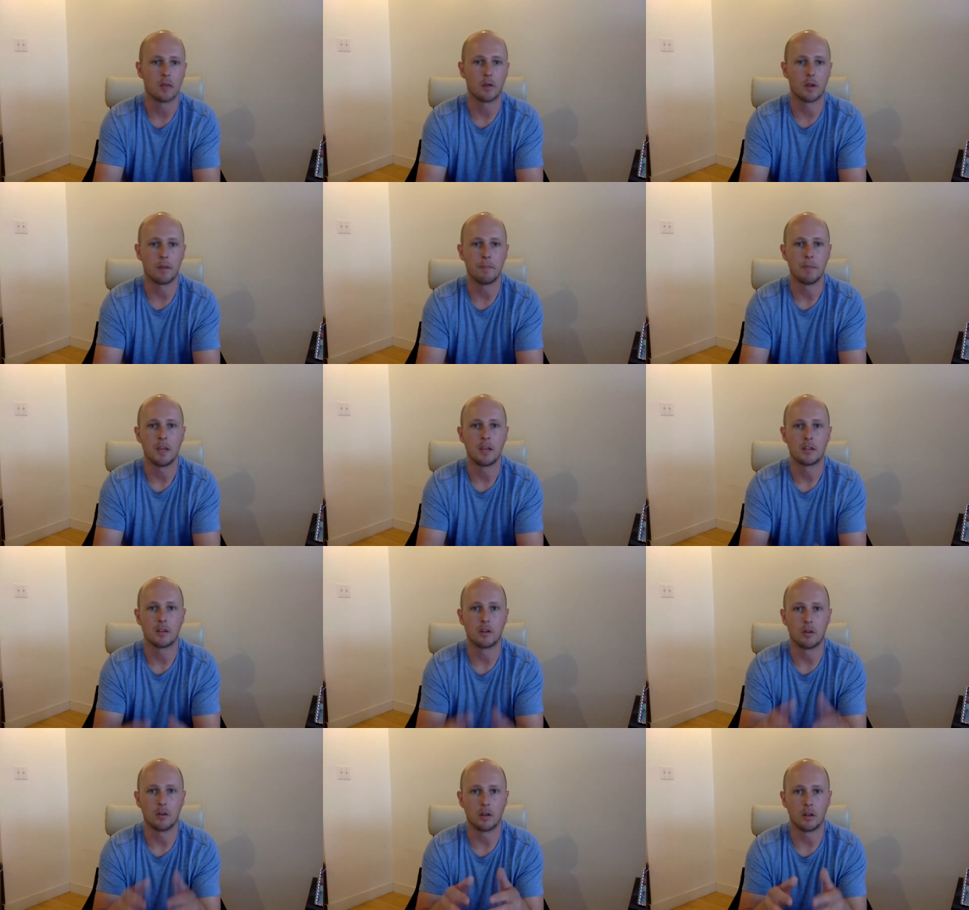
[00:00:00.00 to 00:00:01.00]
right?
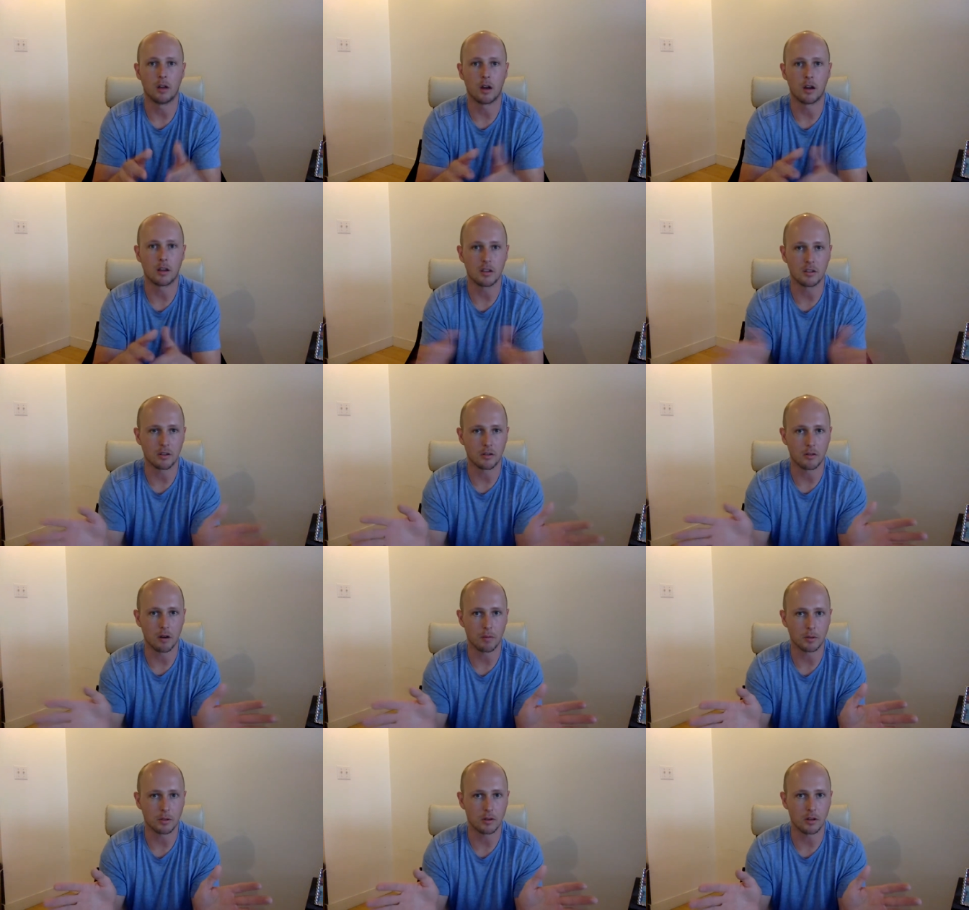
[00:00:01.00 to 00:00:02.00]
So a lot of these other
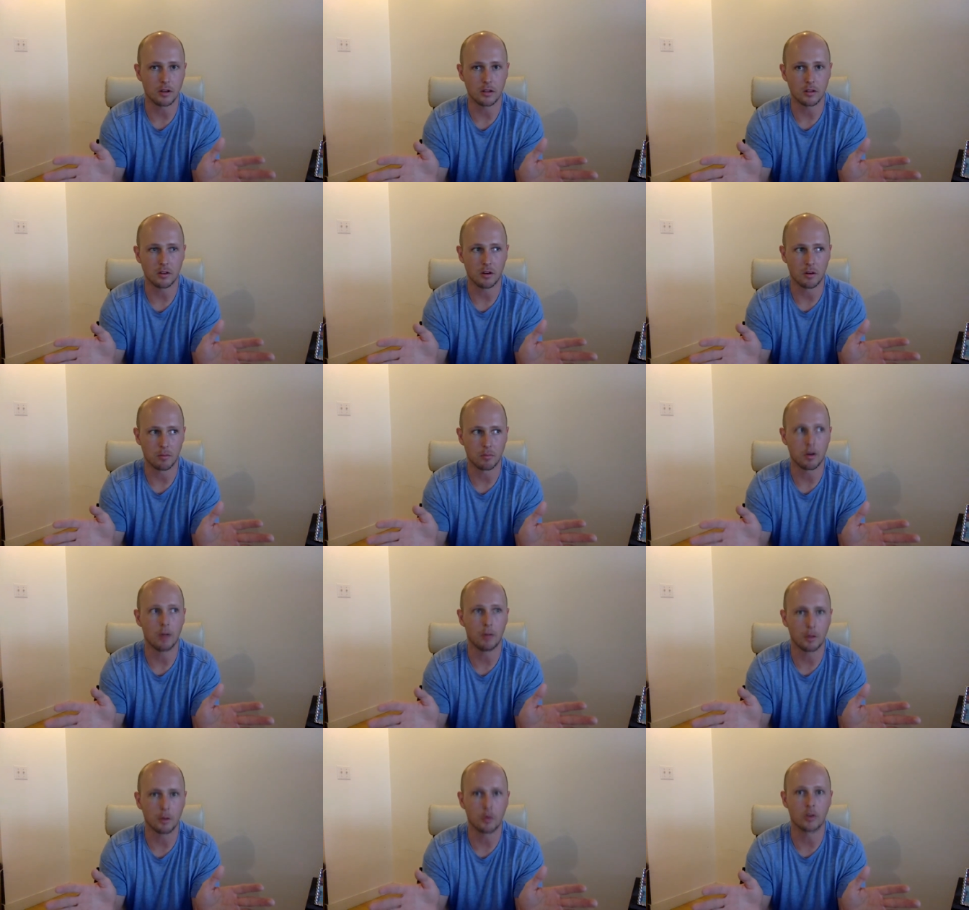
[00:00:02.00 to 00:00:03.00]
opportunities are
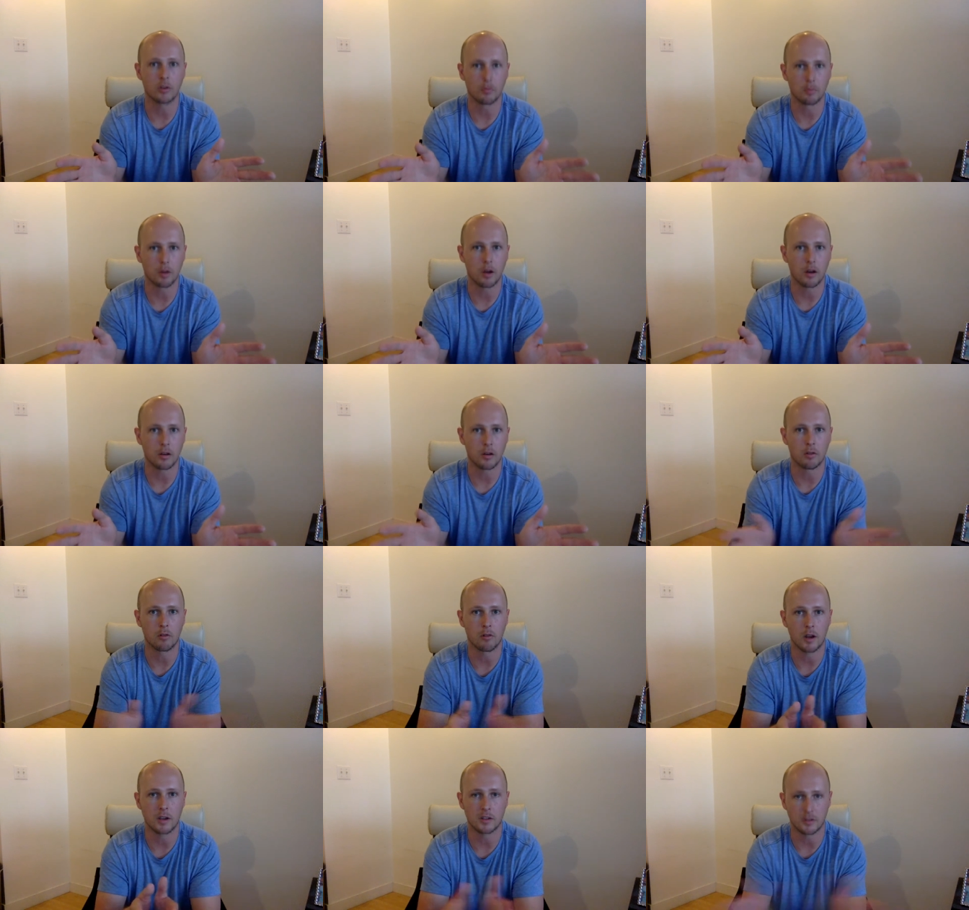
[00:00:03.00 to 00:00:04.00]
probably going to broaden your
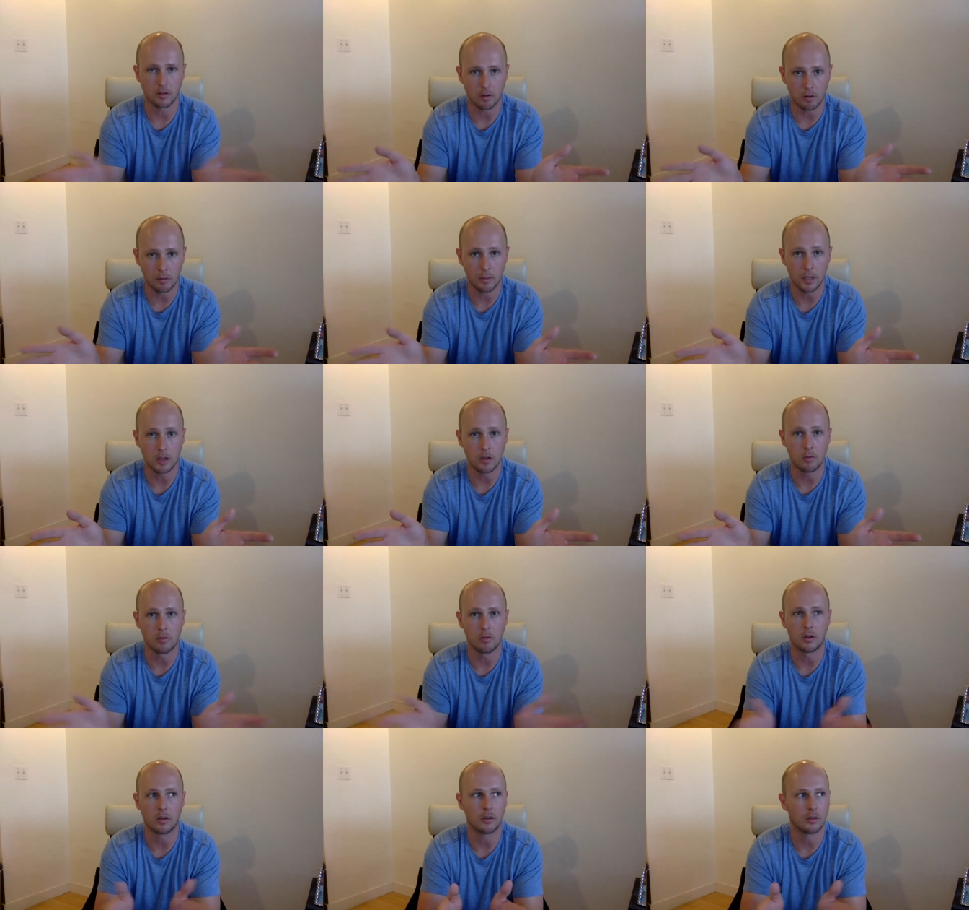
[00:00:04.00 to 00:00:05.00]
horizons. They're going to make
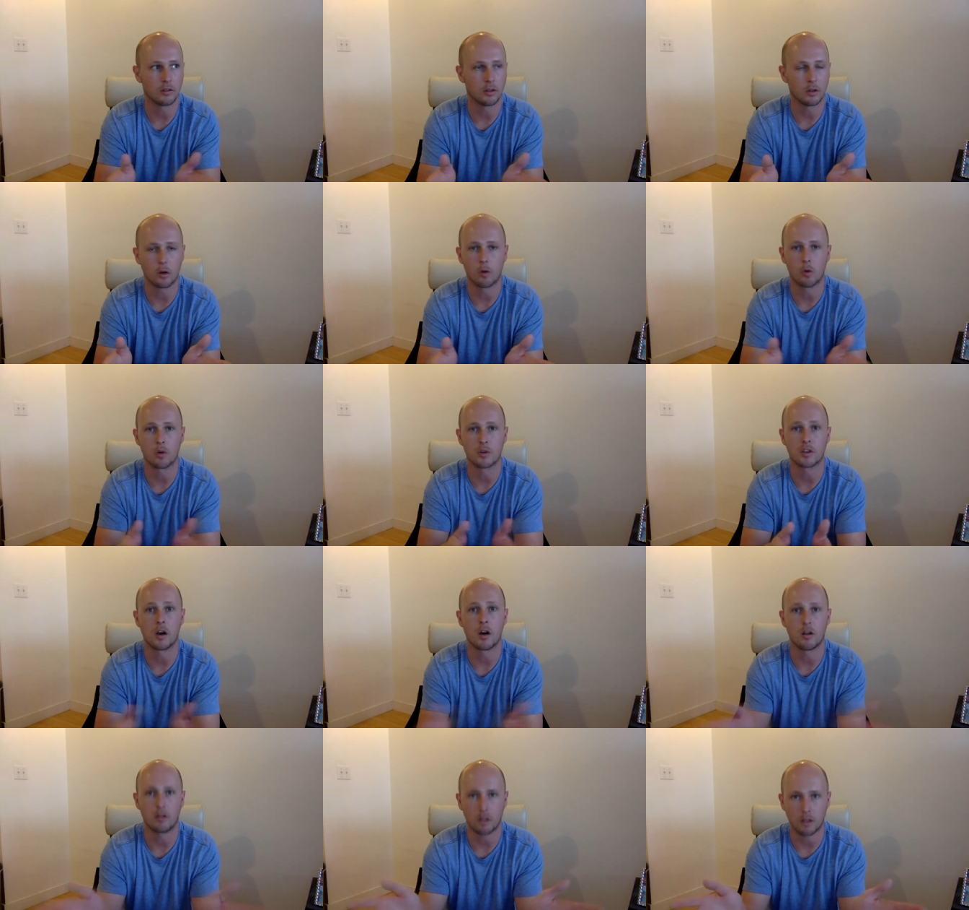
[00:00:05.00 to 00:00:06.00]
you look
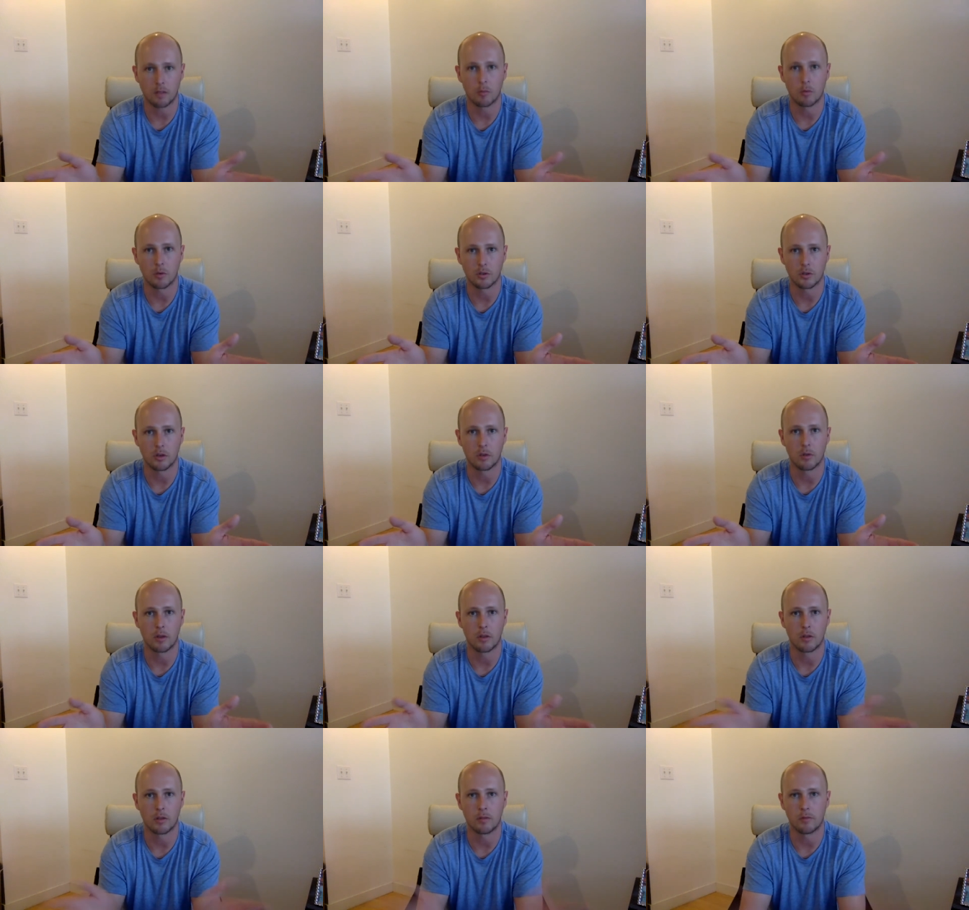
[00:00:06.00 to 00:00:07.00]
horizontally more so
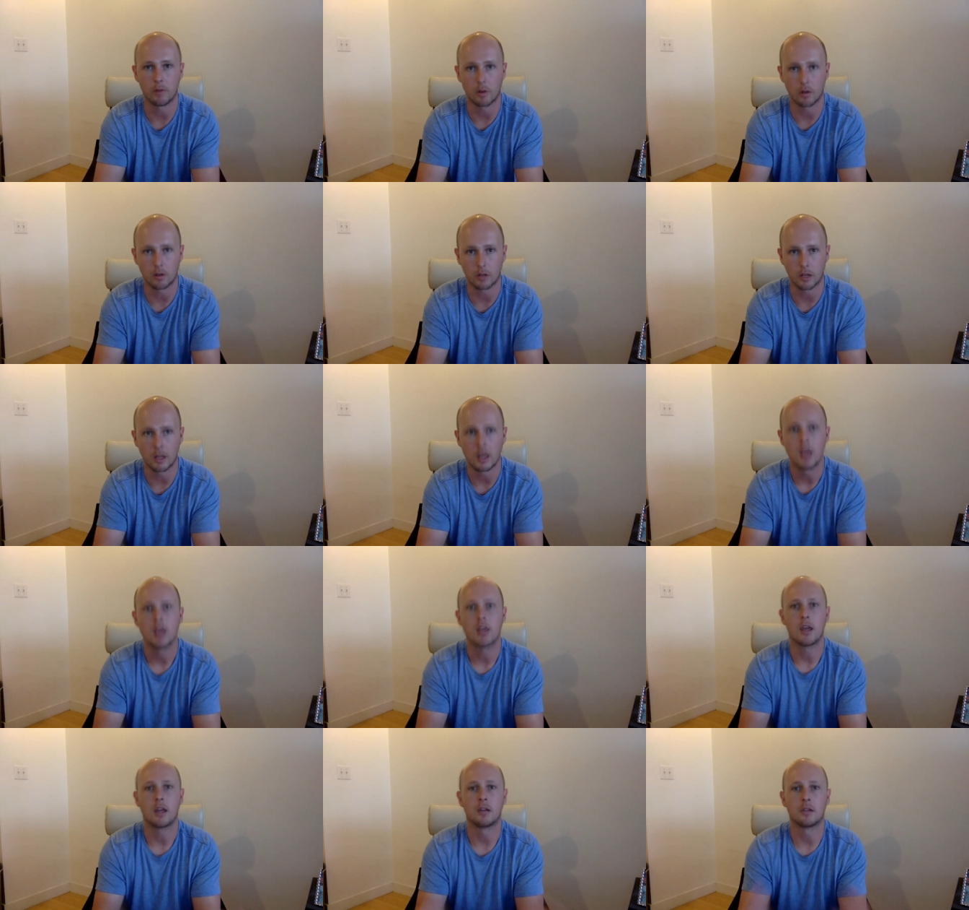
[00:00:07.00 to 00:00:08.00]
rather than vertically.
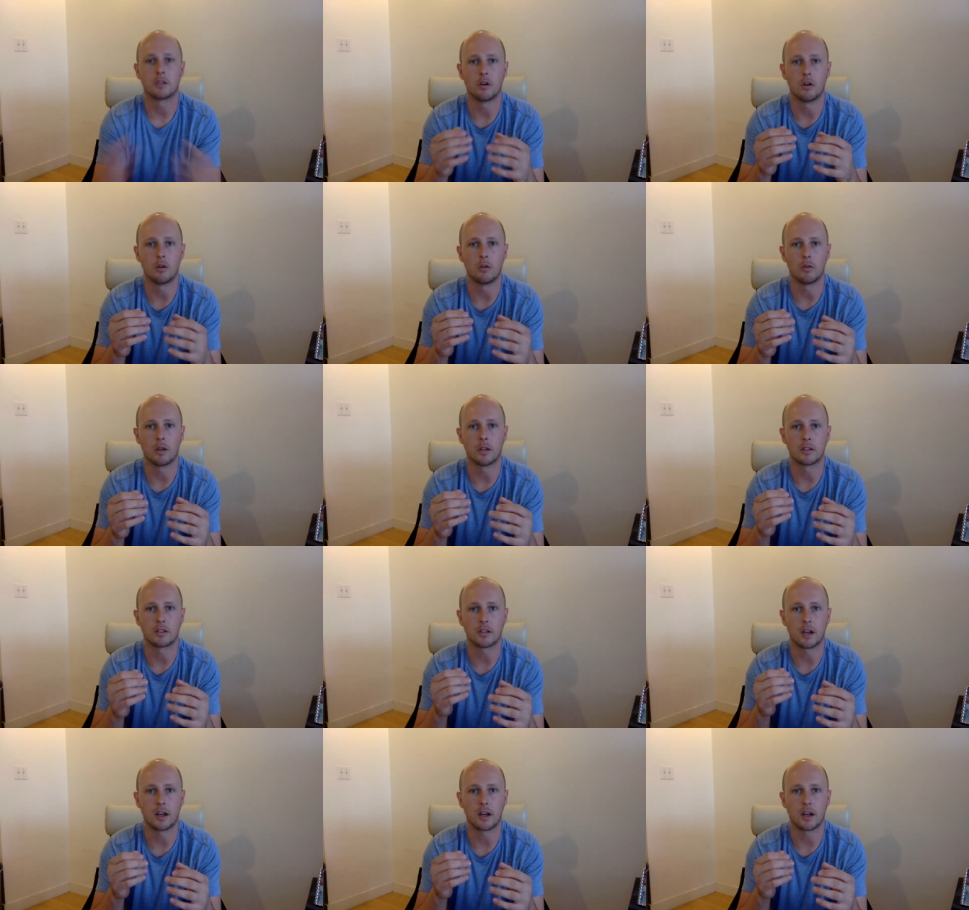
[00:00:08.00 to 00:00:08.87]
And so it's,